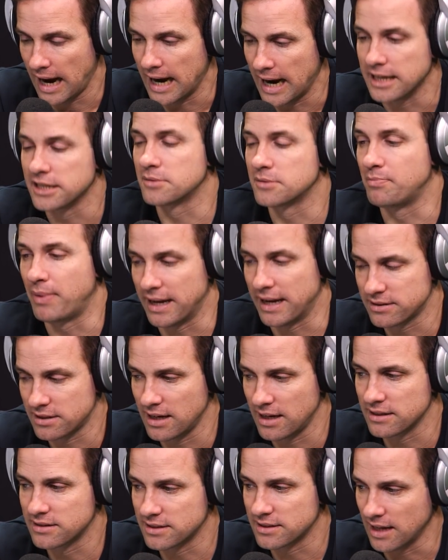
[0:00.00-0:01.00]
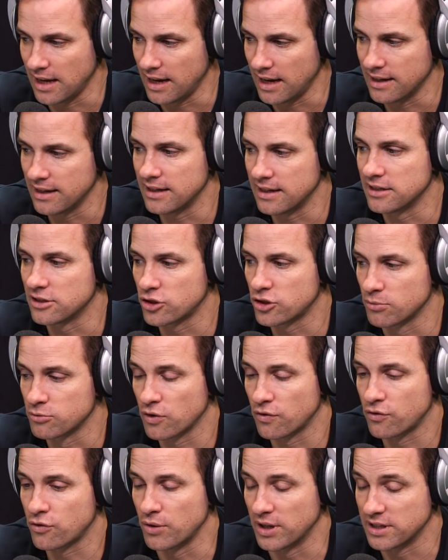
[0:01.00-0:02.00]
his best, let's say, in
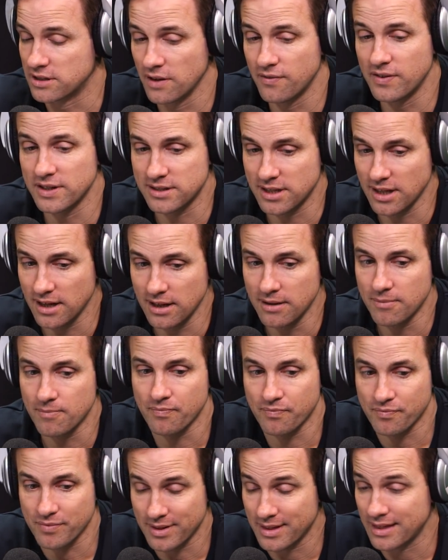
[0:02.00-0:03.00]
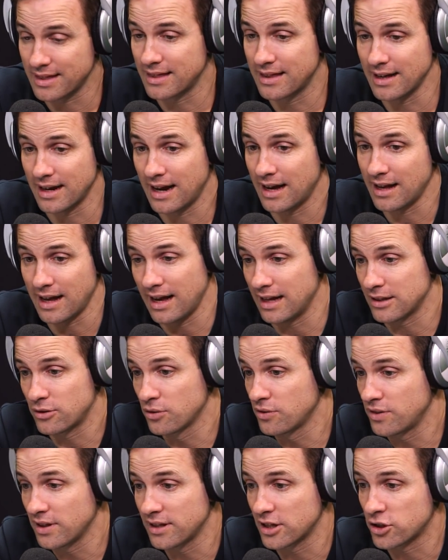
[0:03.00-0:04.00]
terms of creativity, then I, I,
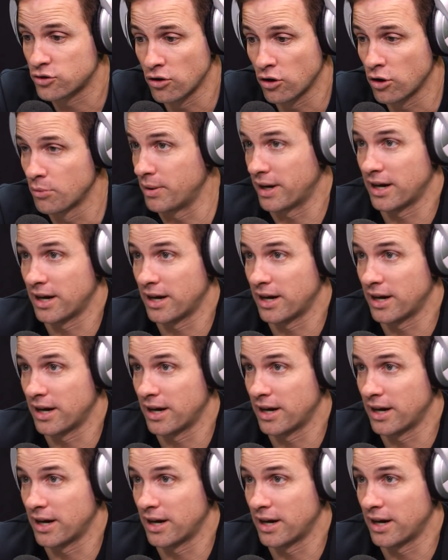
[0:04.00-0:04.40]
do think they struggle.